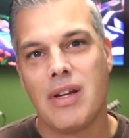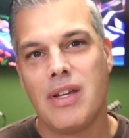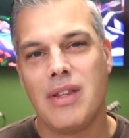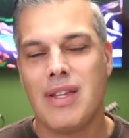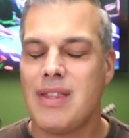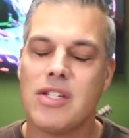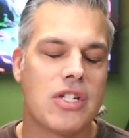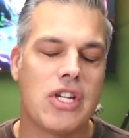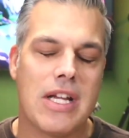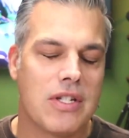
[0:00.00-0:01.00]
There's a
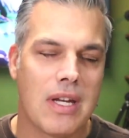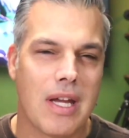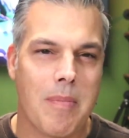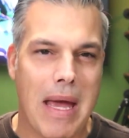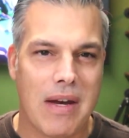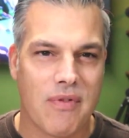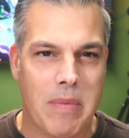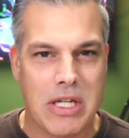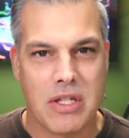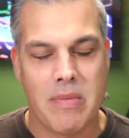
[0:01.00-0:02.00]
chance you're going to get bad
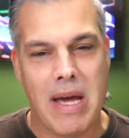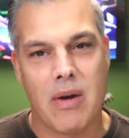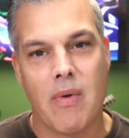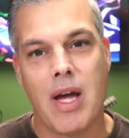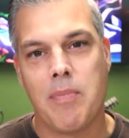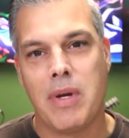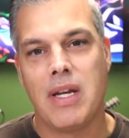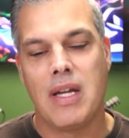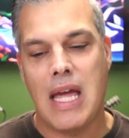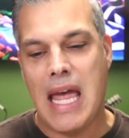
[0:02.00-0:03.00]
information no matter what,
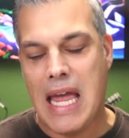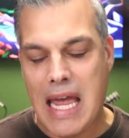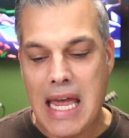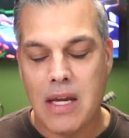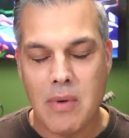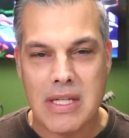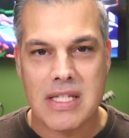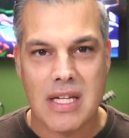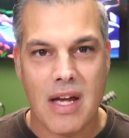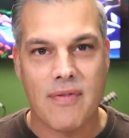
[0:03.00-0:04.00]
but handwritten
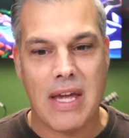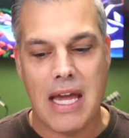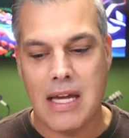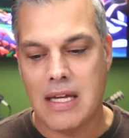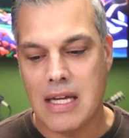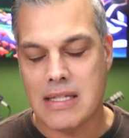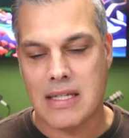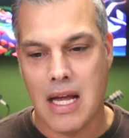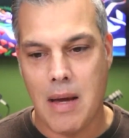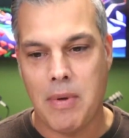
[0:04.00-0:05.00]
stuff can get
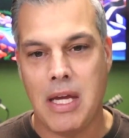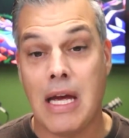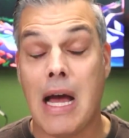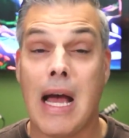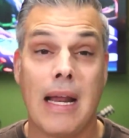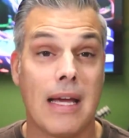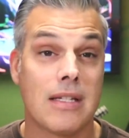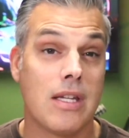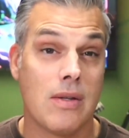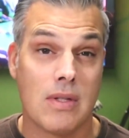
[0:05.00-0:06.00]
sloppy. I like
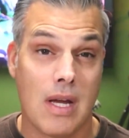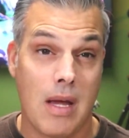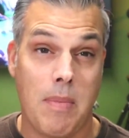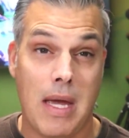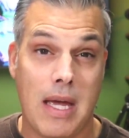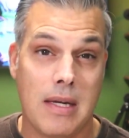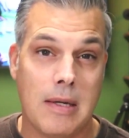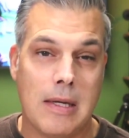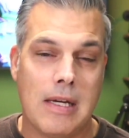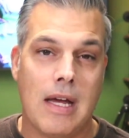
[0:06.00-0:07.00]
to use an iPad,
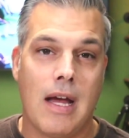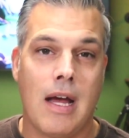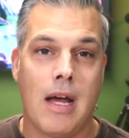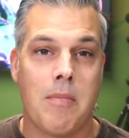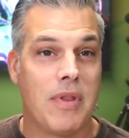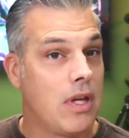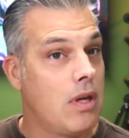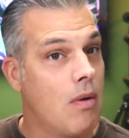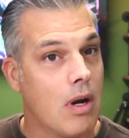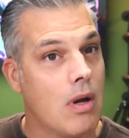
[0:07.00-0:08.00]
but the
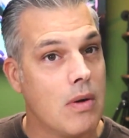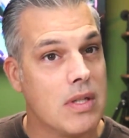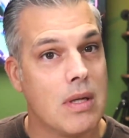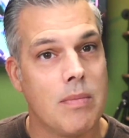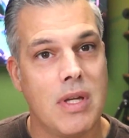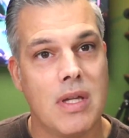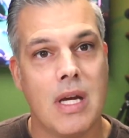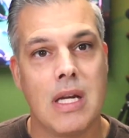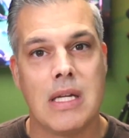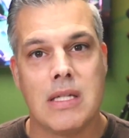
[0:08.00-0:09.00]
QR code is something
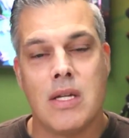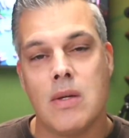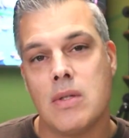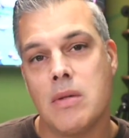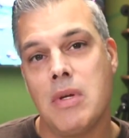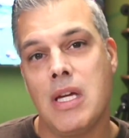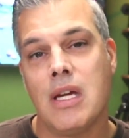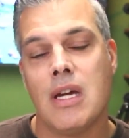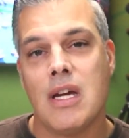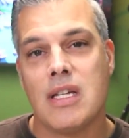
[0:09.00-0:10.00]
that is new to
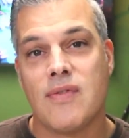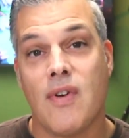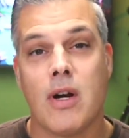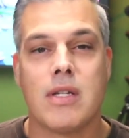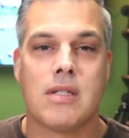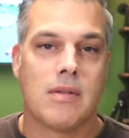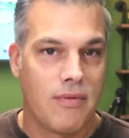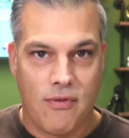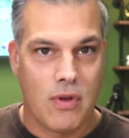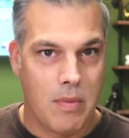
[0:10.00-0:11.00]
me as far as
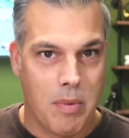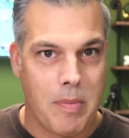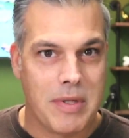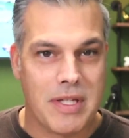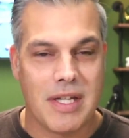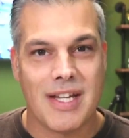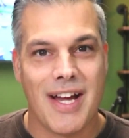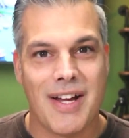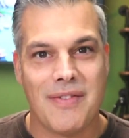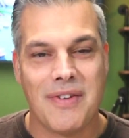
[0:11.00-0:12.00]
for the purposes
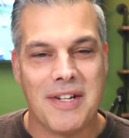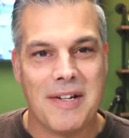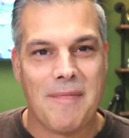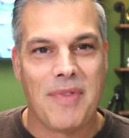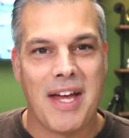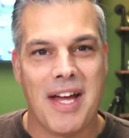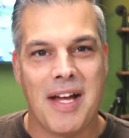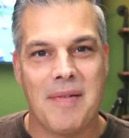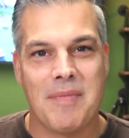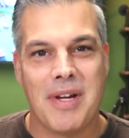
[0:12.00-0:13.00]
of
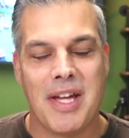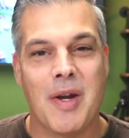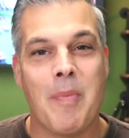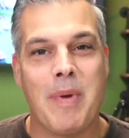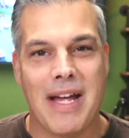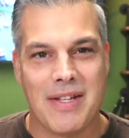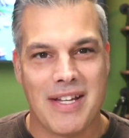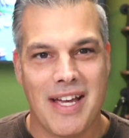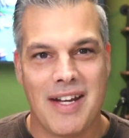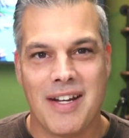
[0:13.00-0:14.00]
an open house
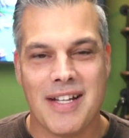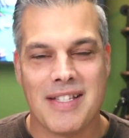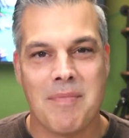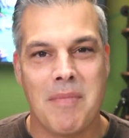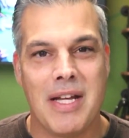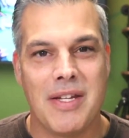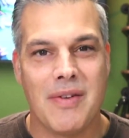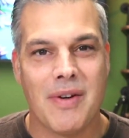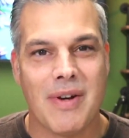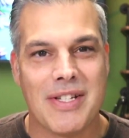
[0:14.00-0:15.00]
sign and not some menu
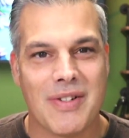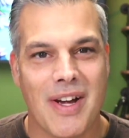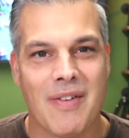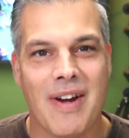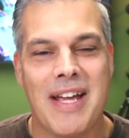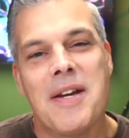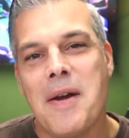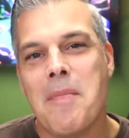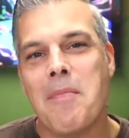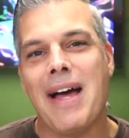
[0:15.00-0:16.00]
at a restaurant, right?
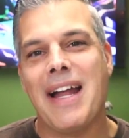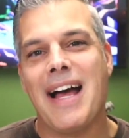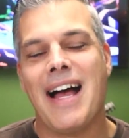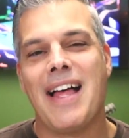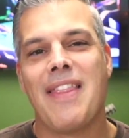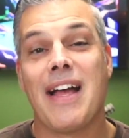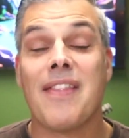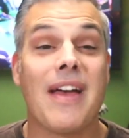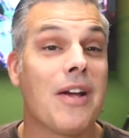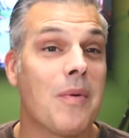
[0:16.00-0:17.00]
But
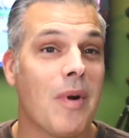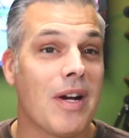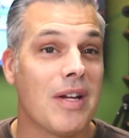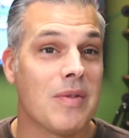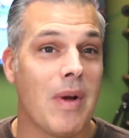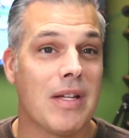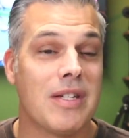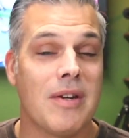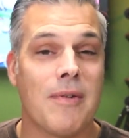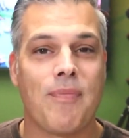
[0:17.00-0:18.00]
that could work as well
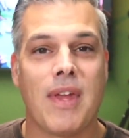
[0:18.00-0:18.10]
too.